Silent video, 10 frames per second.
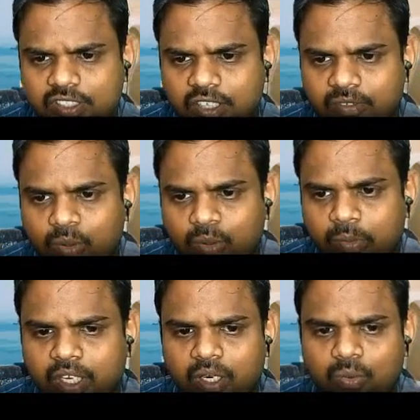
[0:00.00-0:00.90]
they will
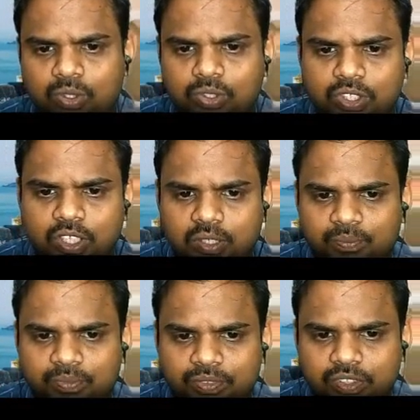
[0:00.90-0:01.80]
obey Raoult's
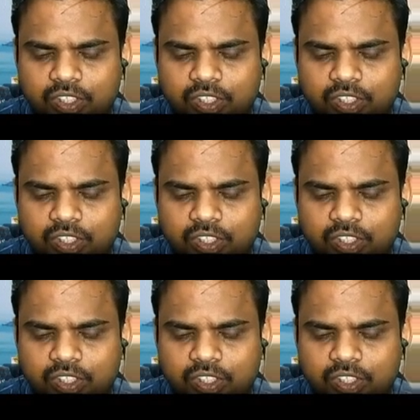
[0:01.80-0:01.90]
law,